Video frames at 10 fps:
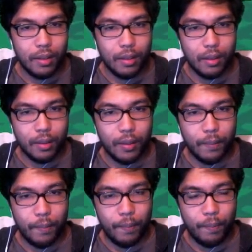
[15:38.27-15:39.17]
All right.
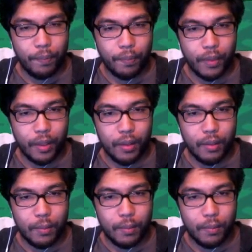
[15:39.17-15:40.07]

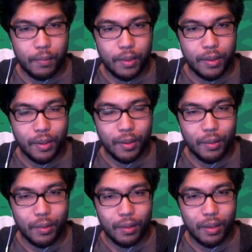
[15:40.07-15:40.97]

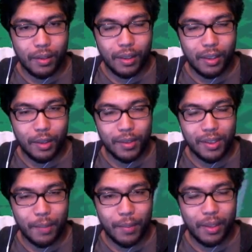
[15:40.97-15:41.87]
So all I gotta do is
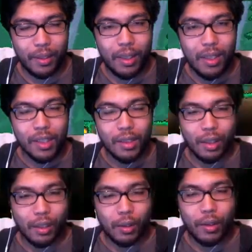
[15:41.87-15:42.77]
step here. So I
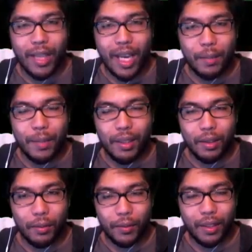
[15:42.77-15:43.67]
gotta lure the enemy
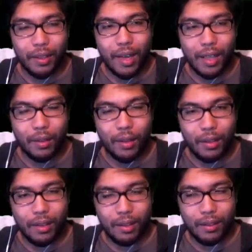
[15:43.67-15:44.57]
over here. I go,
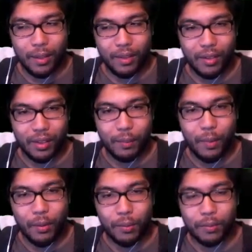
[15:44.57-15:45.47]
uh, motherfucker,
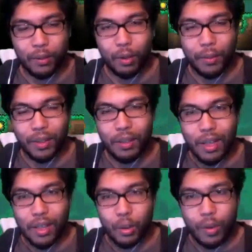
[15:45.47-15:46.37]
boom. Go up here,
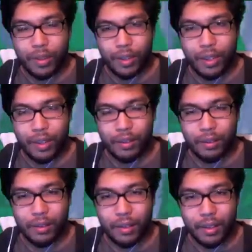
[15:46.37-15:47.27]
quickly heal,
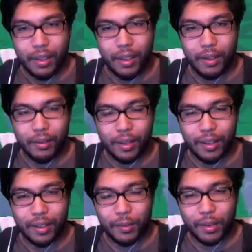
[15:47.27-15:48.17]
heal, and
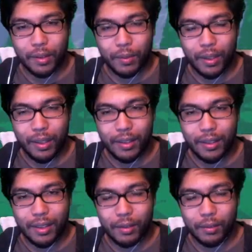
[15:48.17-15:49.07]
then run to the right, and
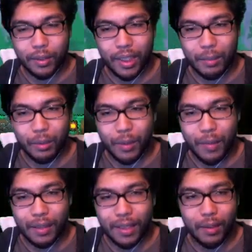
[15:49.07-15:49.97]
then it'll teleport me
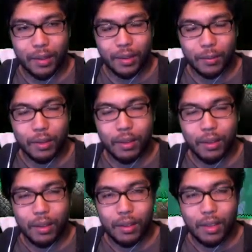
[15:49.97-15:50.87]
back down here somewhere.
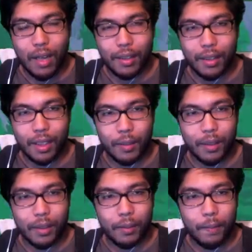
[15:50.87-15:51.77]
I think that'll be good.